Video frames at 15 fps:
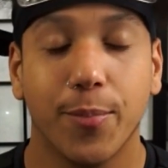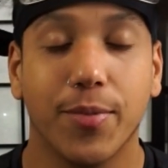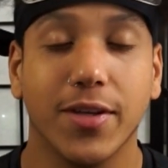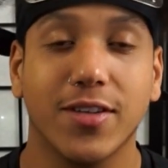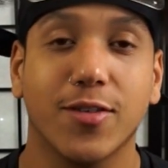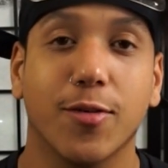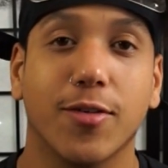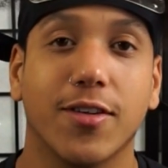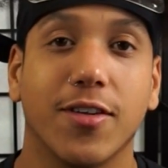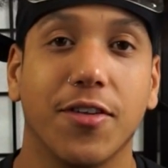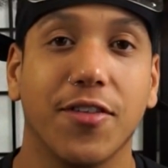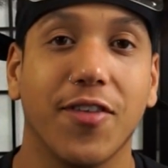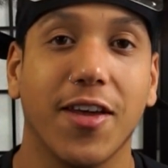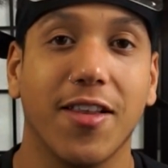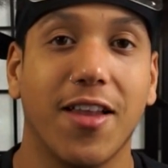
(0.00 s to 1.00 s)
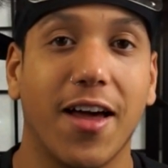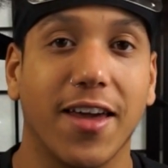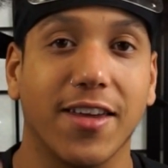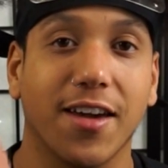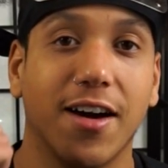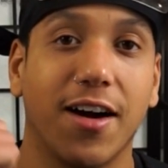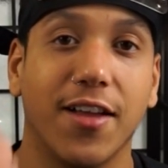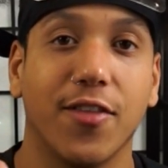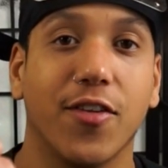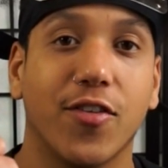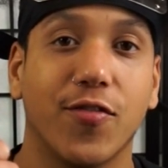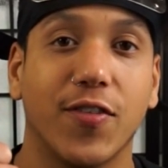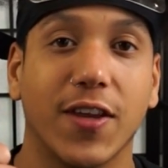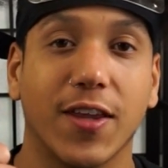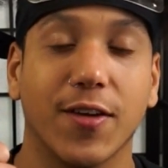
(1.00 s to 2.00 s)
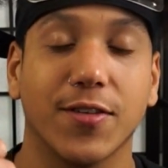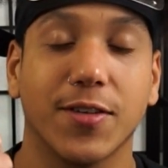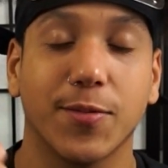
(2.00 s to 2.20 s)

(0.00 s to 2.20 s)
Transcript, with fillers: Be sure to leave a like on this video,